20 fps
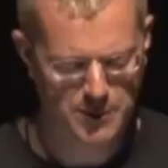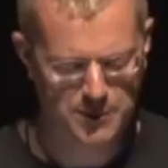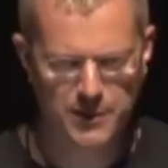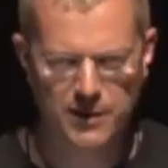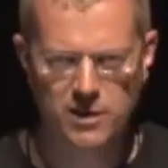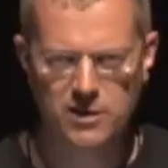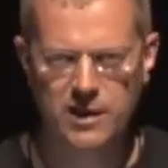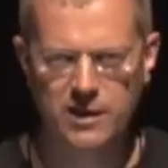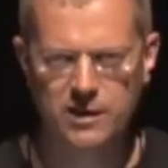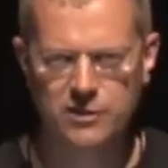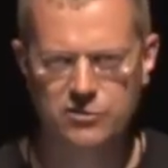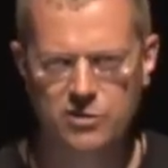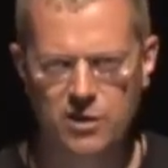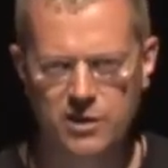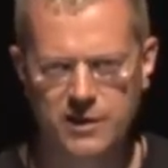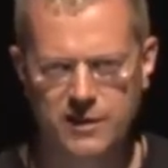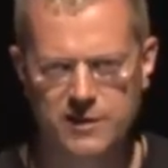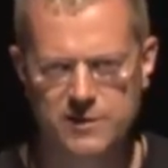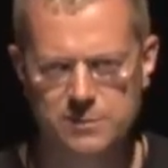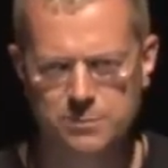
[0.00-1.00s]
big on
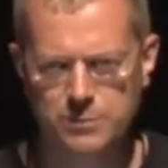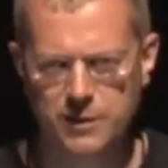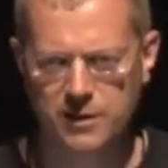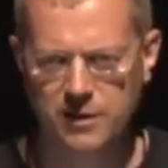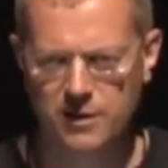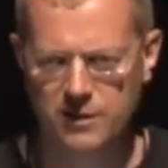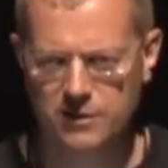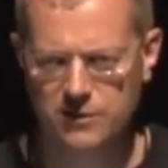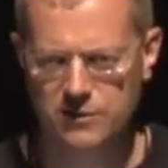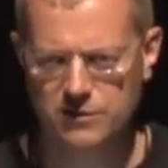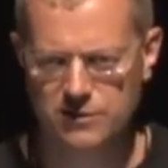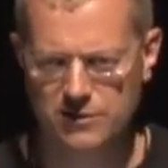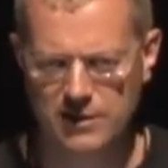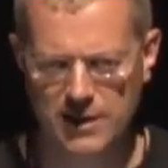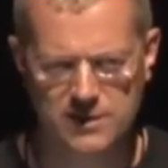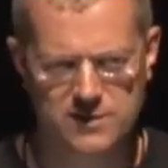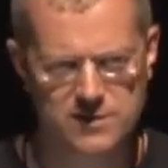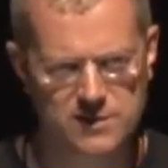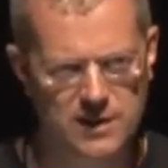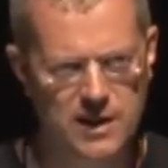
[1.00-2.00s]
electronics because
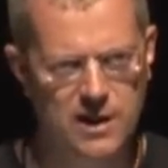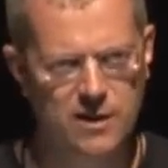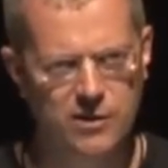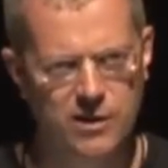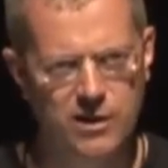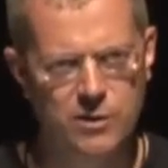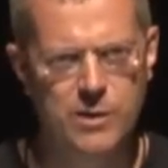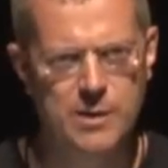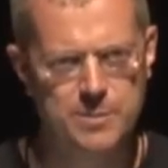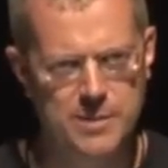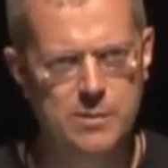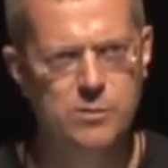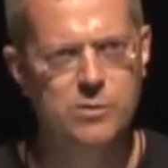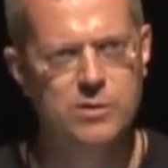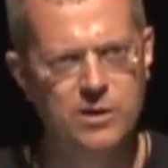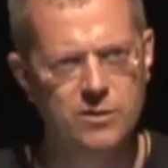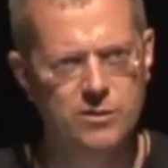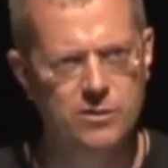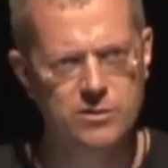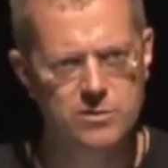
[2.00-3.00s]
that's an area where people
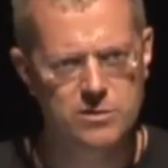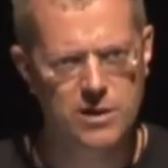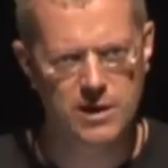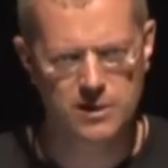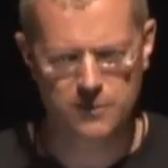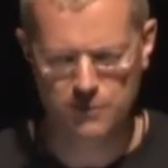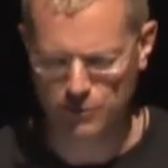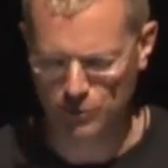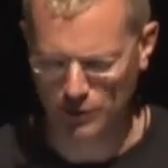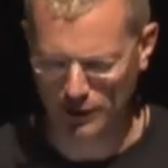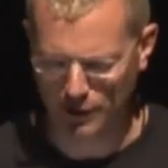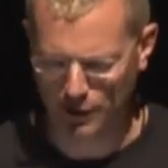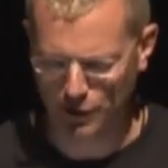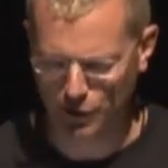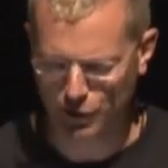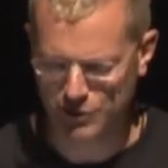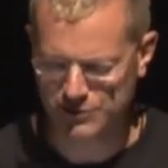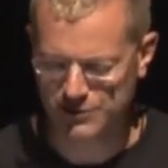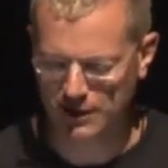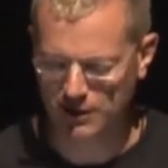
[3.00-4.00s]
are kind of really
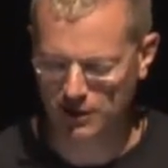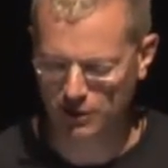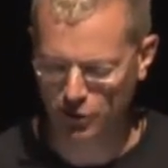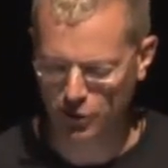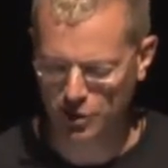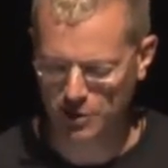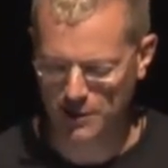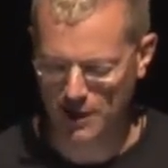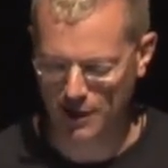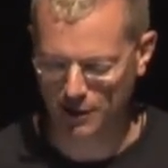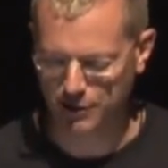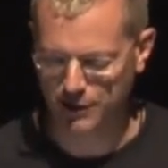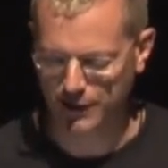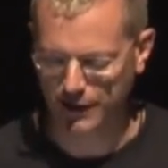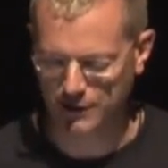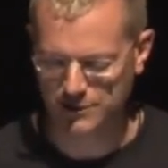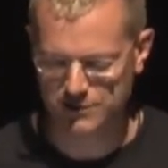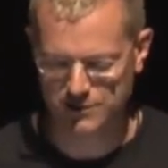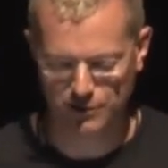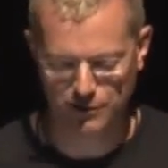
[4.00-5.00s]
thirsty to learn about
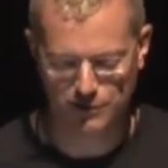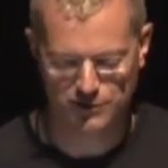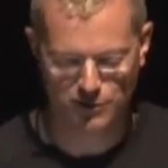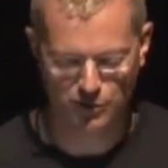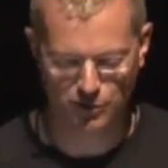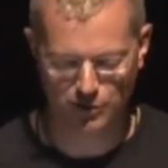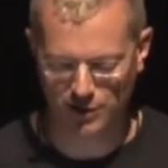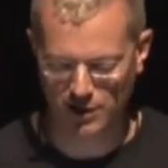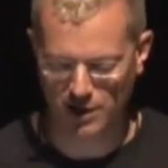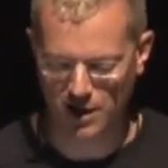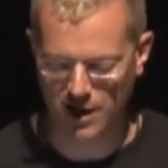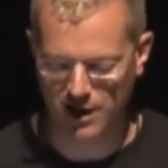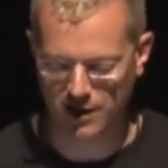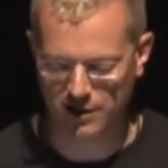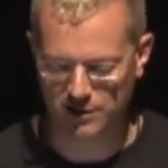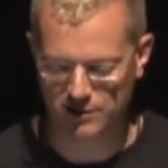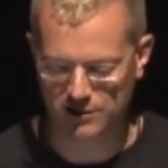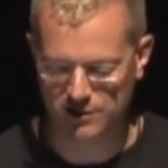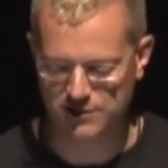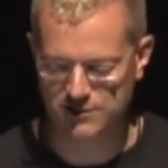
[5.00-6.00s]
things. So soldering
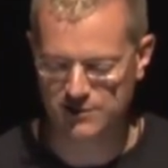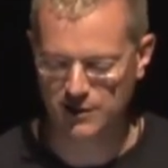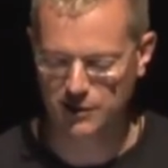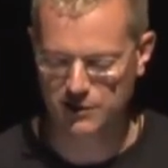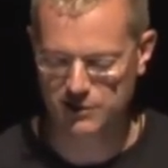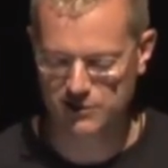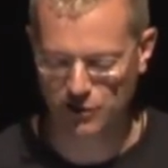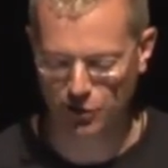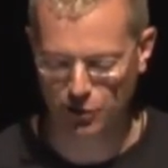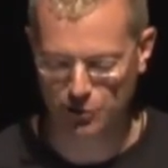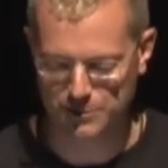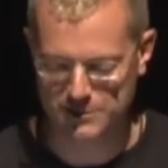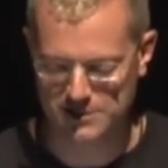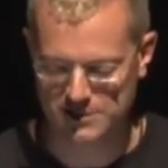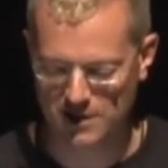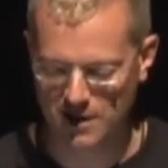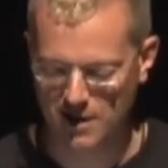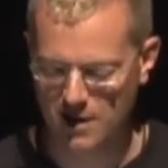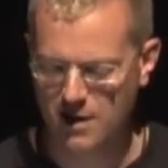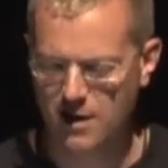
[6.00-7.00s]
irons, oscilloscopes,
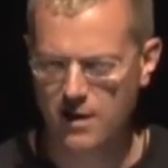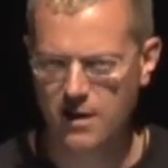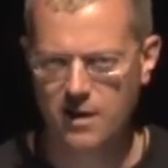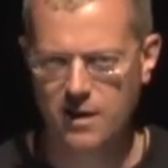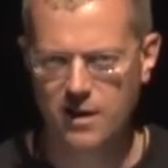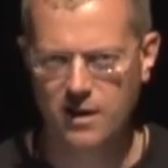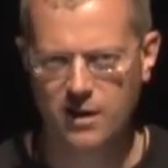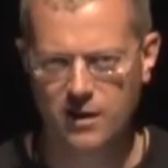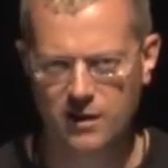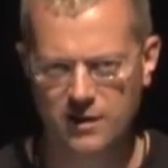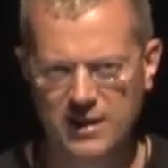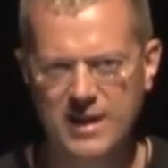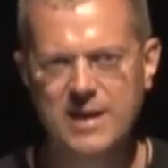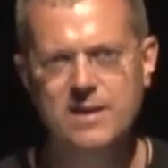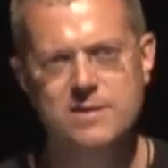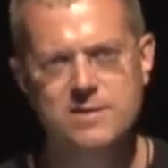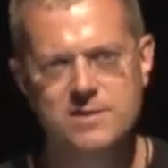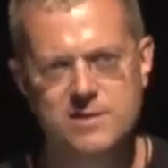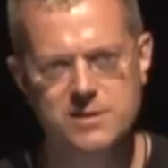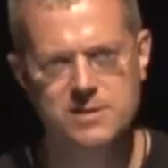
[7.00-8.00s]

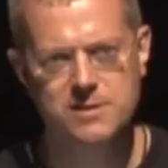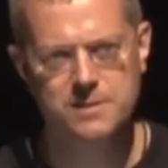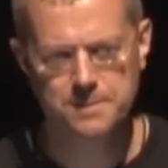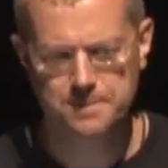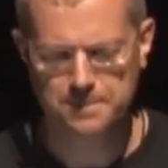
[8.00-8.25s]
kits.